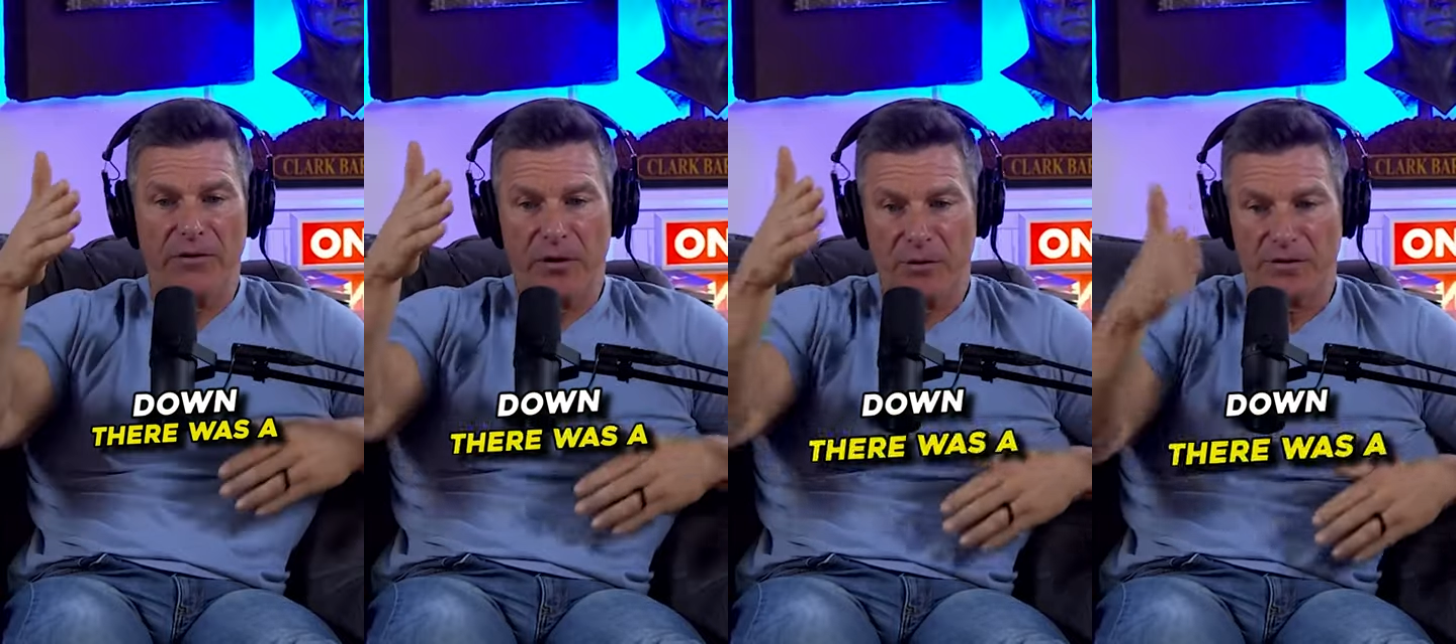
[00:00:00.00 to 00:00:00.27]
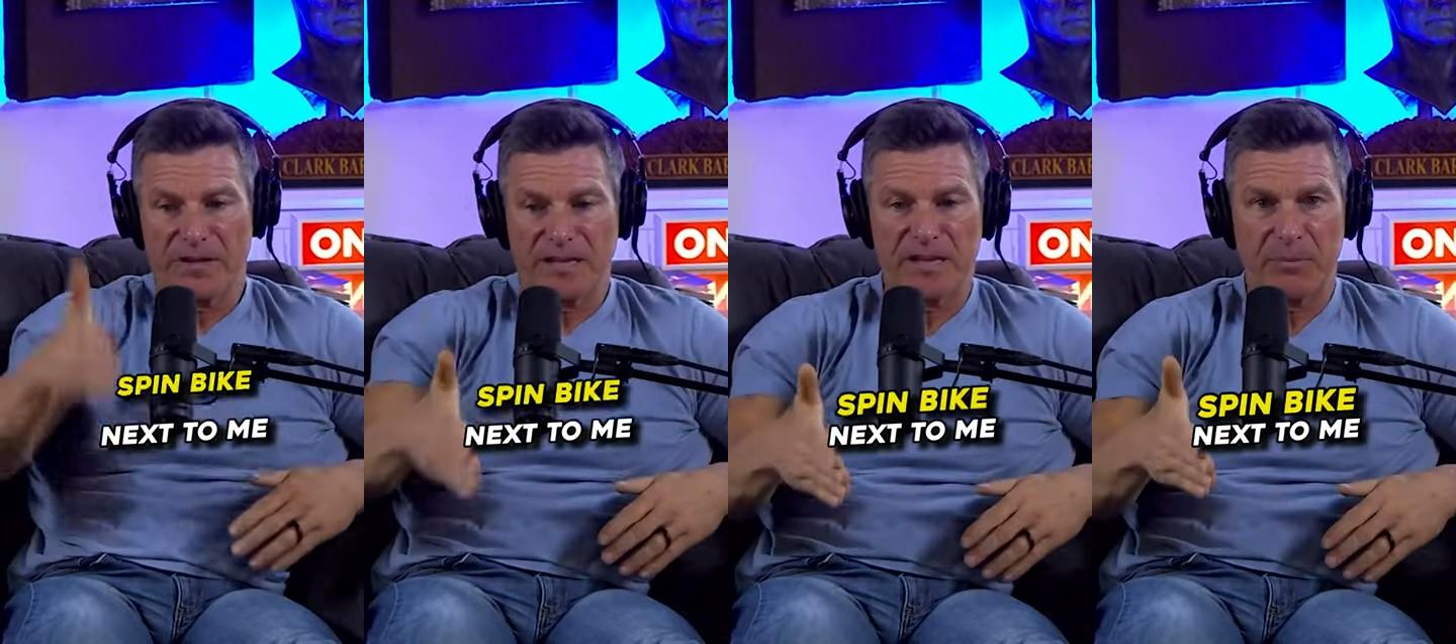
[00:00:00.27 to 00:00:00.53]
There
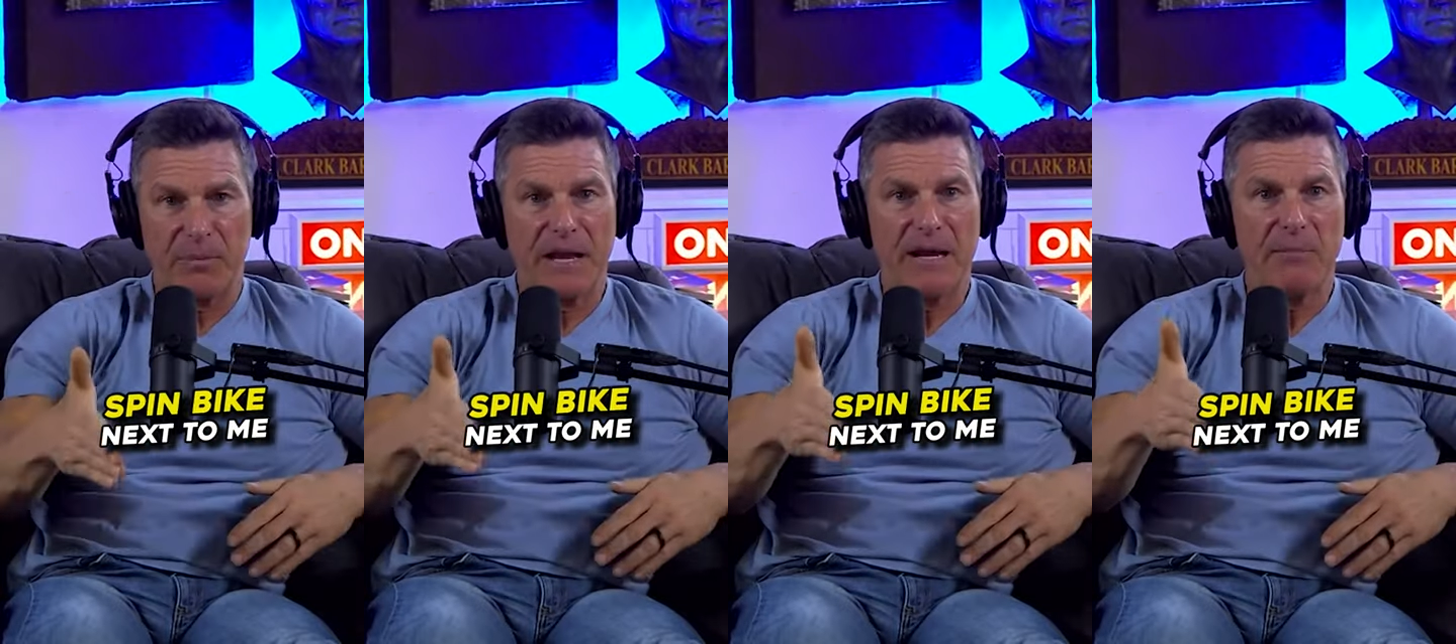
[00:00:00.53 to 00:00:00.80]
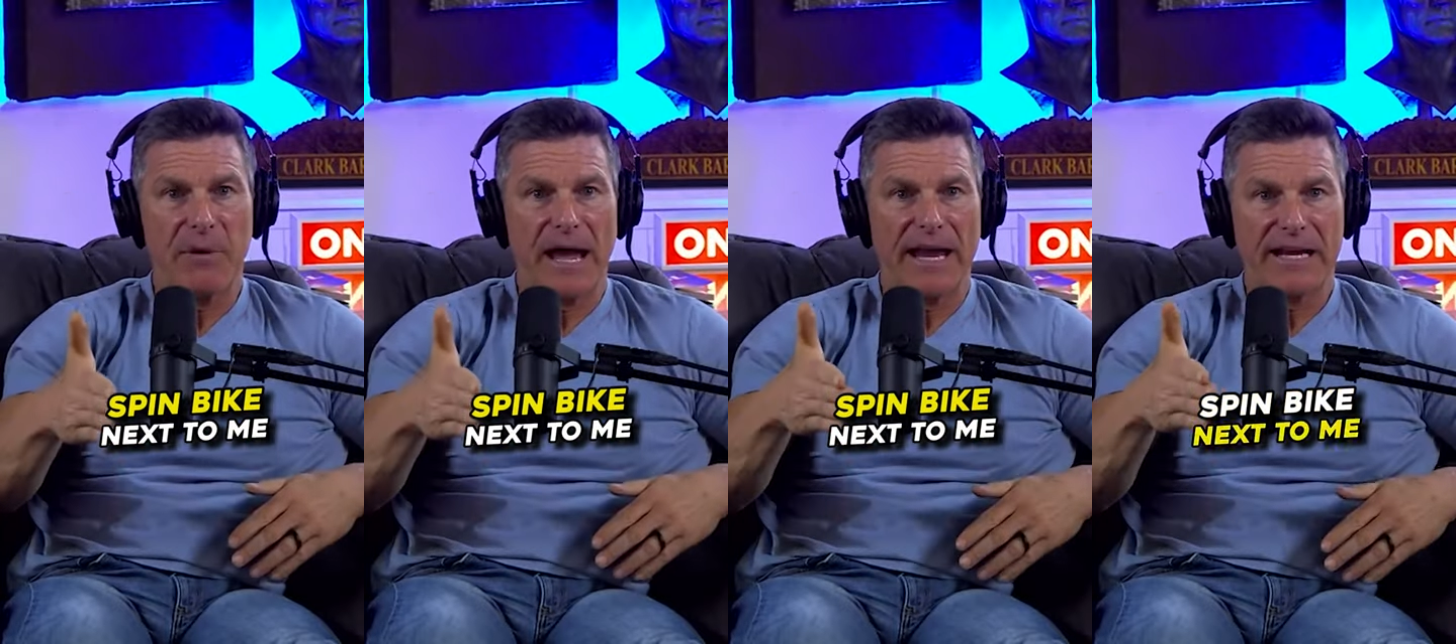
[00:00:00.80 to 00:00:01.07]
was a
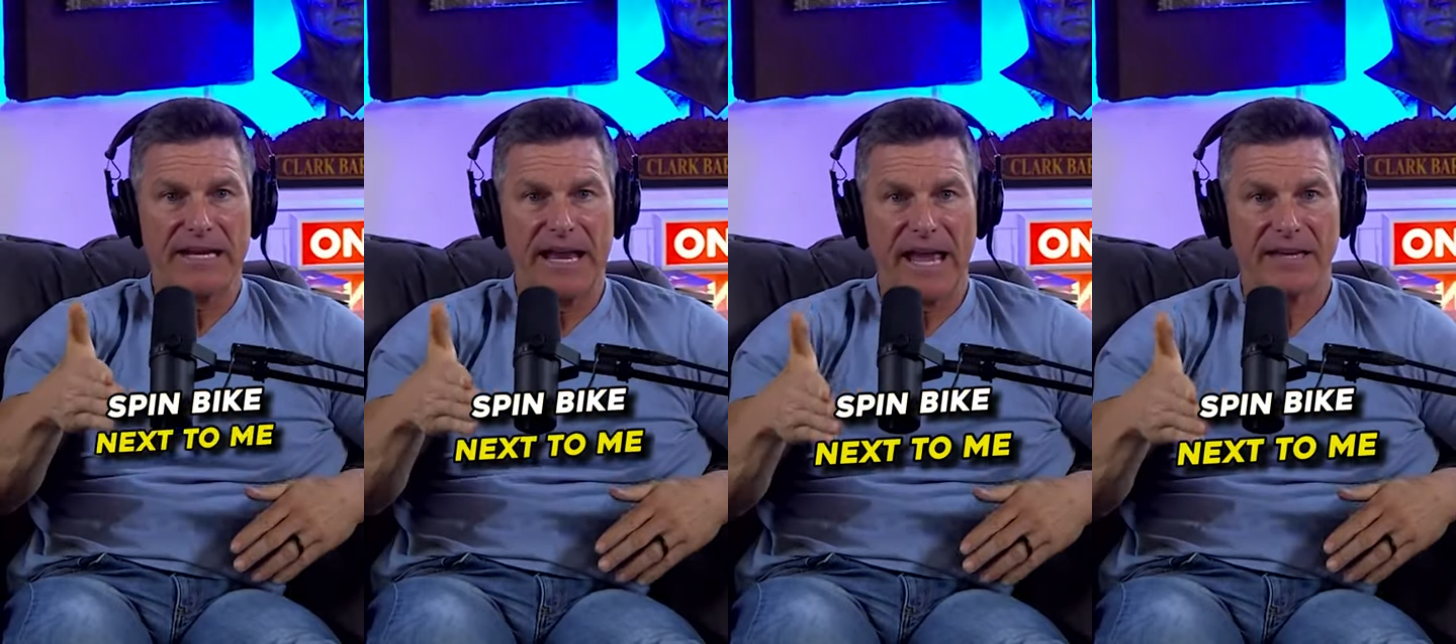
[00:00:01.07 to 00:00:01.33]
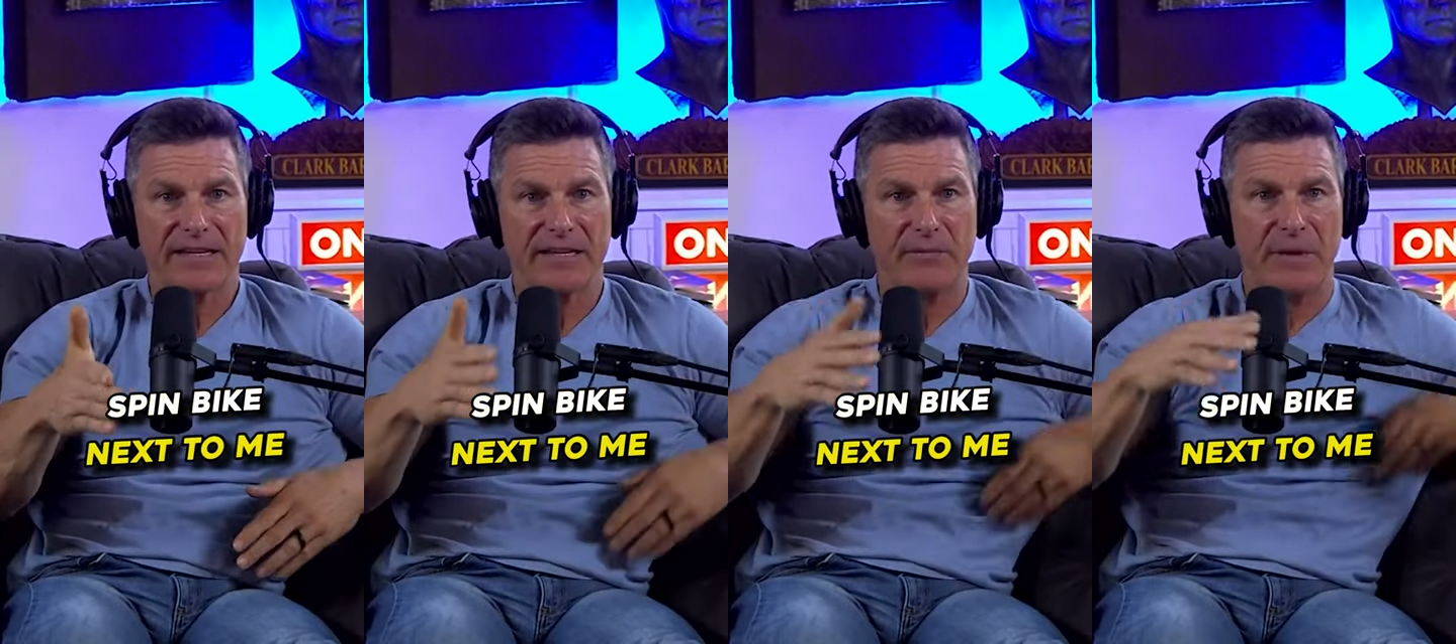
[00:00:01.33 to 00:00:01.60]
spin bike
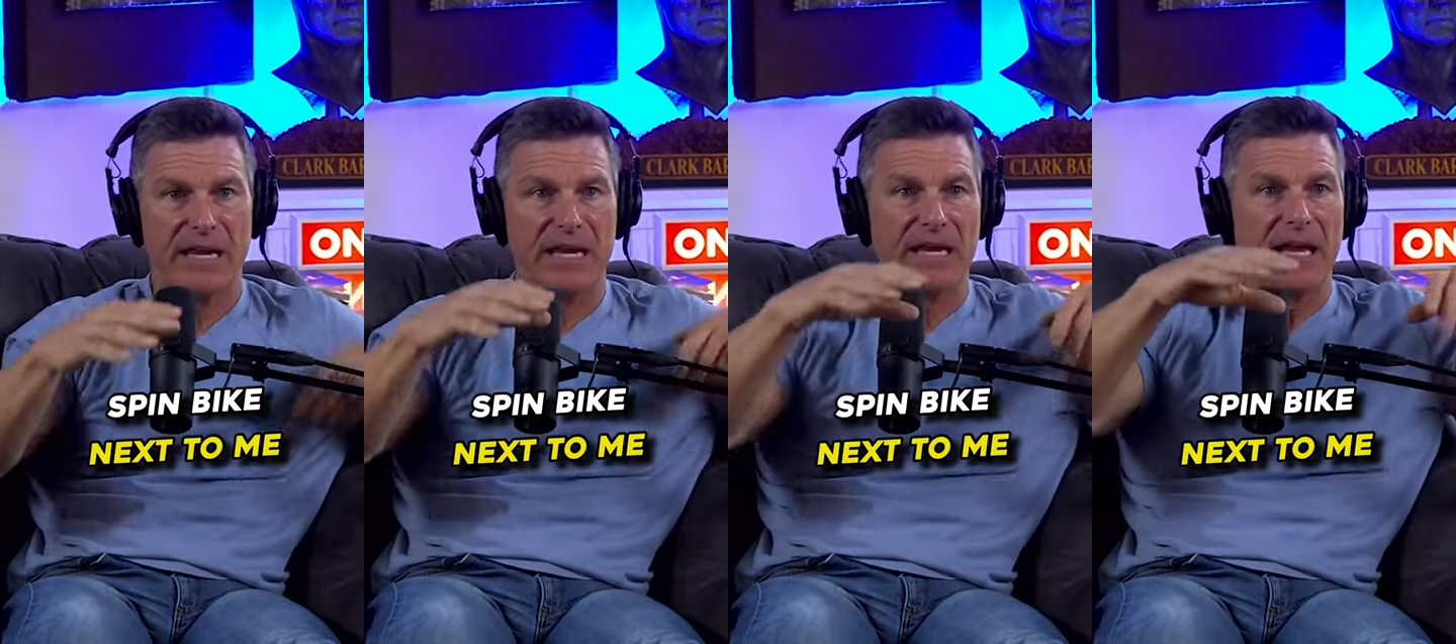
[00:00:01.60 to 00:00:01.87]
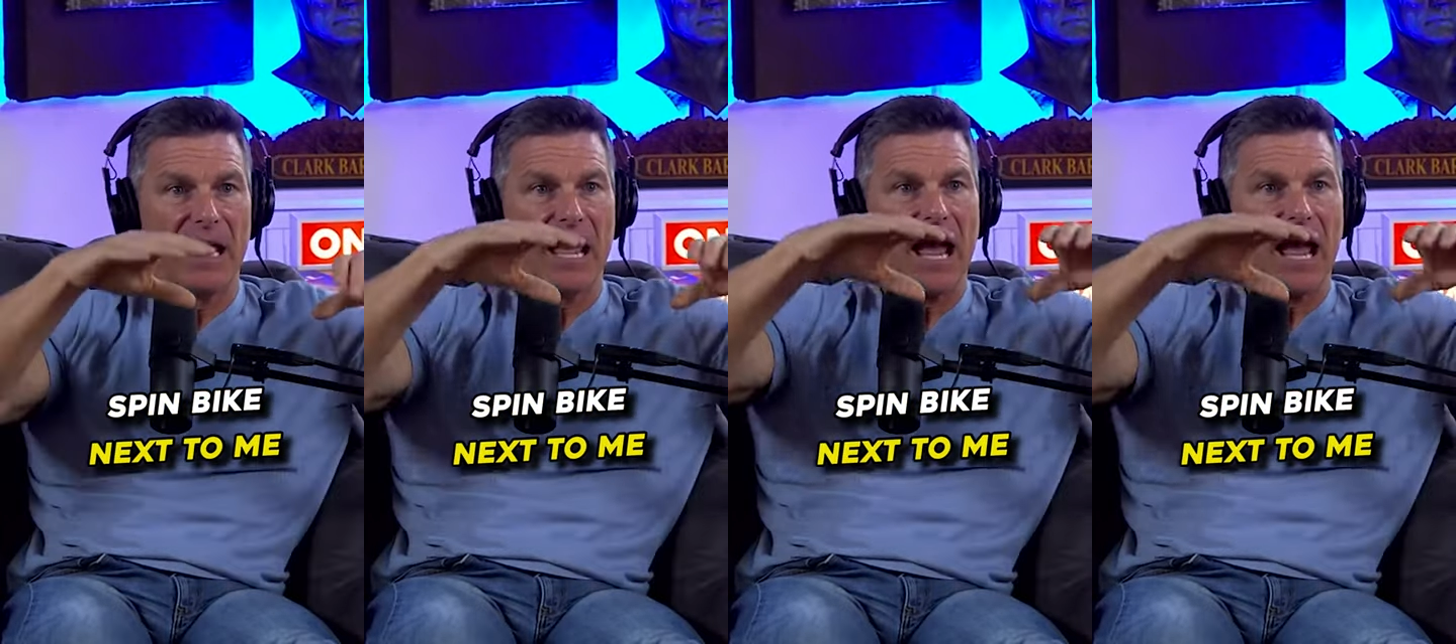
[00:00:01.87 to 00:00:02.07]
next to me.